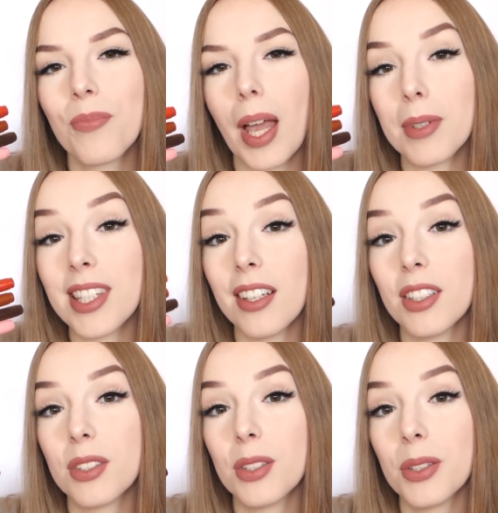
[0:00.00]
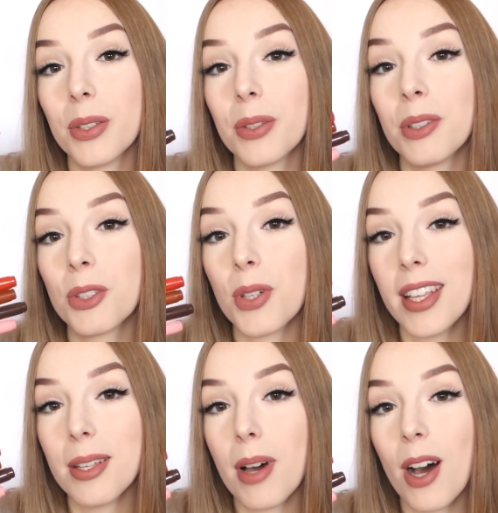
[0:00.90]
I'm excited to try
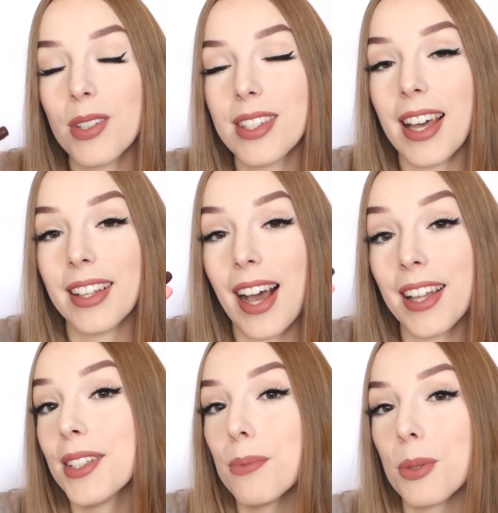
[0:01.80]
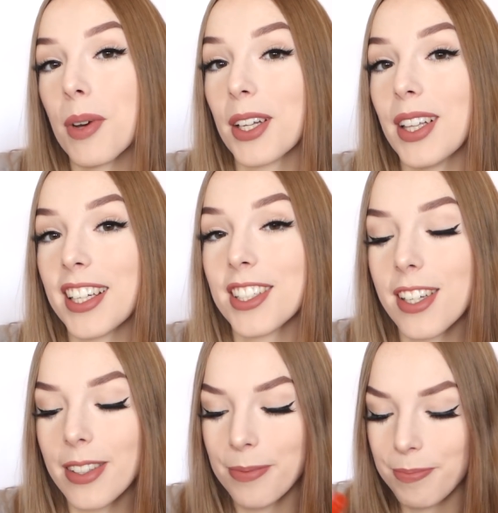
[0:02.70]
them out and add them to my
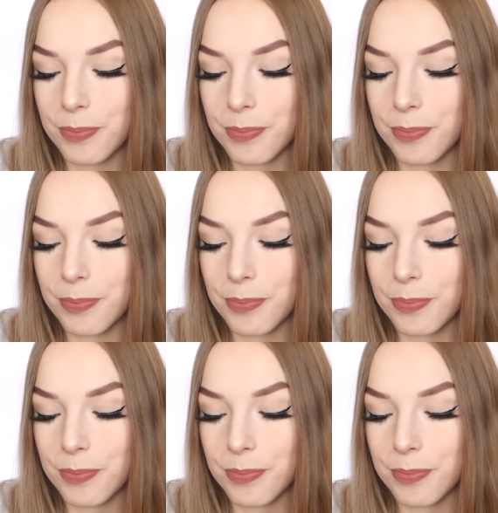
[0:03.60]
collection.